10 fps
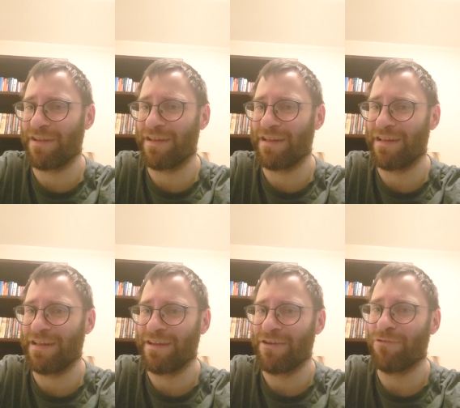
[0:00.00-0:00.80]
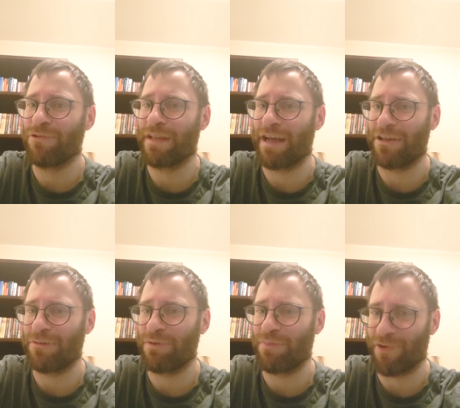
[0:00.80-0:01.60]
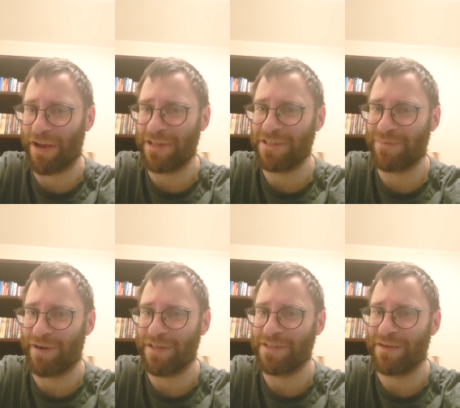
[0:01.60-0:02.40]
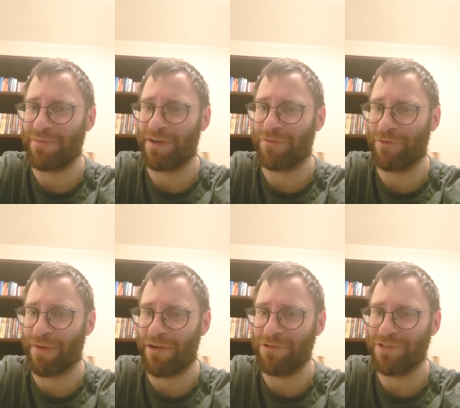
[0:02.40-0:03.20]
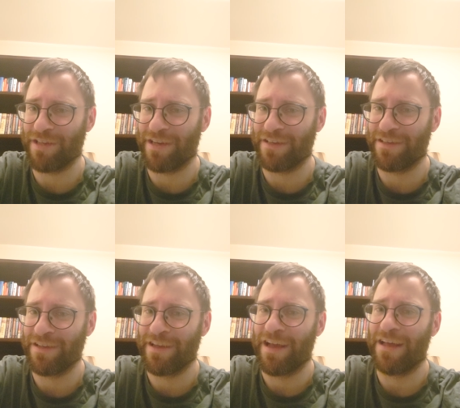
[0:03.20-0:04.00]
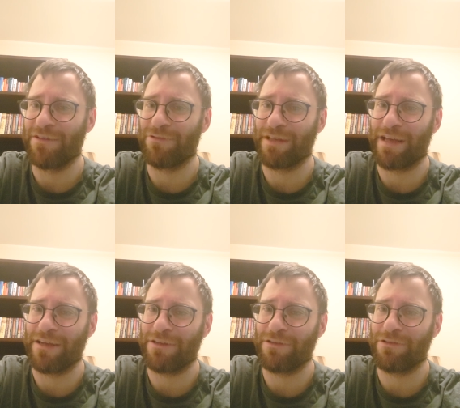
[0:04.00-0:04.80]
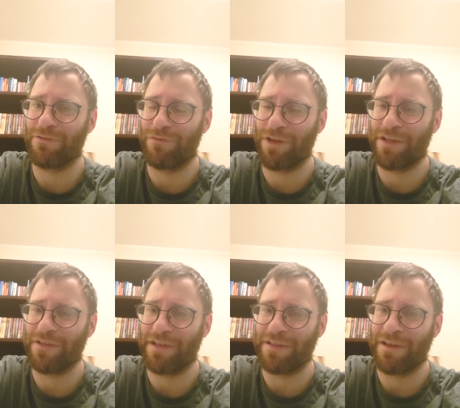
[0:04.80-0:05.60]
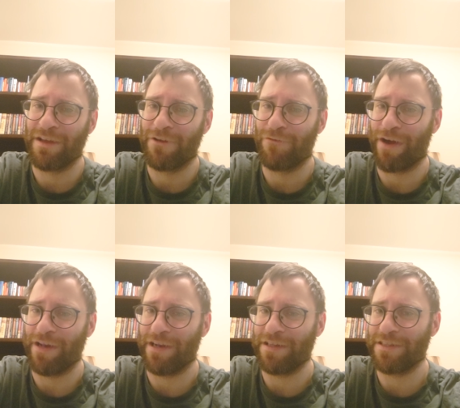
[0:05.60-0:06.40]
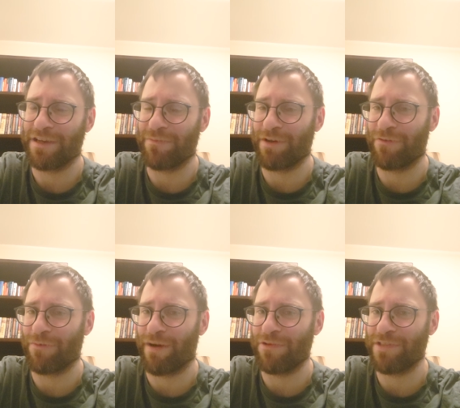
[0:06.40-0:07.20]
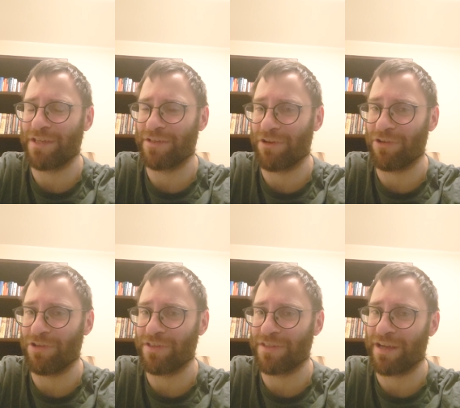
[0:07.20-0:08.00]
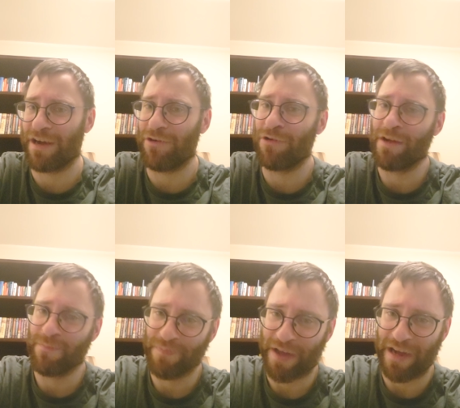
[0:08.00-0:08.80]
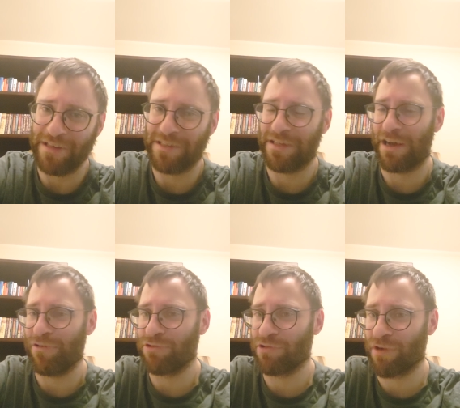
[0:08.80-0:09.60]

uh, would like to be praised by someone from outside and would like to feel that finally someone from outside noticed how nice and how,